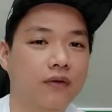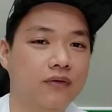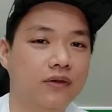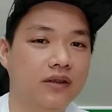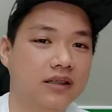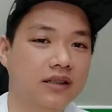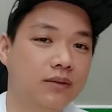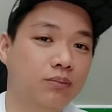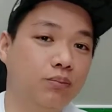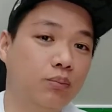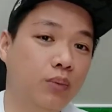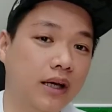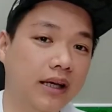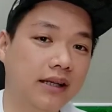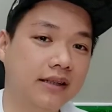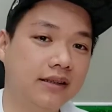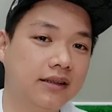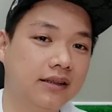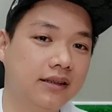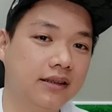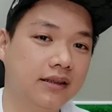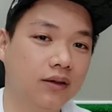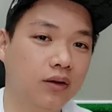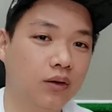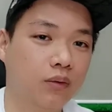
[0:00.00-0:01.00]
space
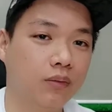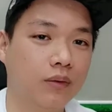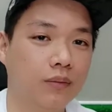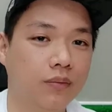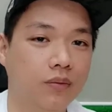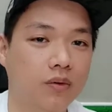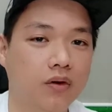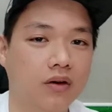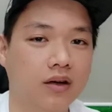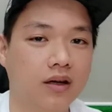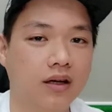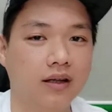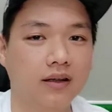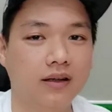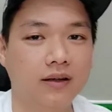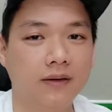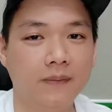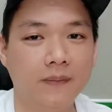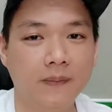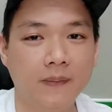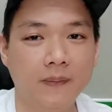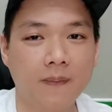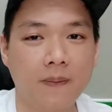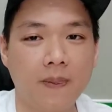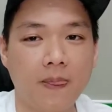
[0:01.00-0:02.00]
in my pocket,
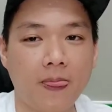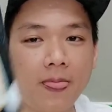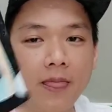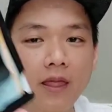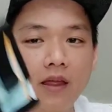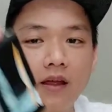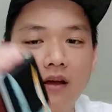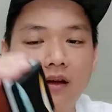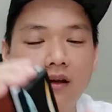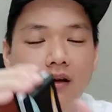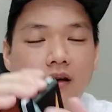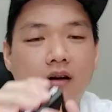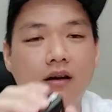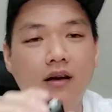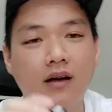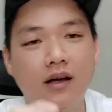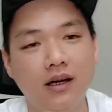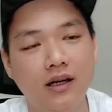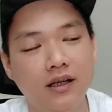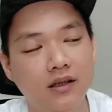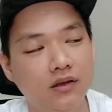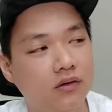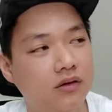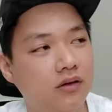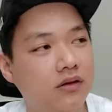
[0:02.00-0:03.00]
and
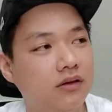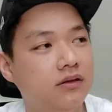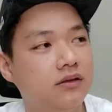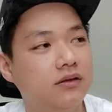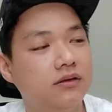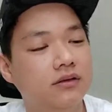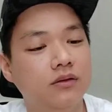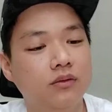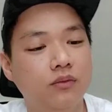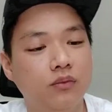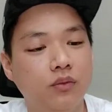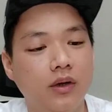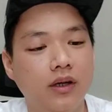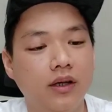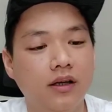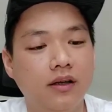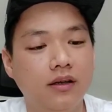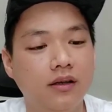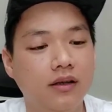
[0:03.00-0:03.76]
this one weighs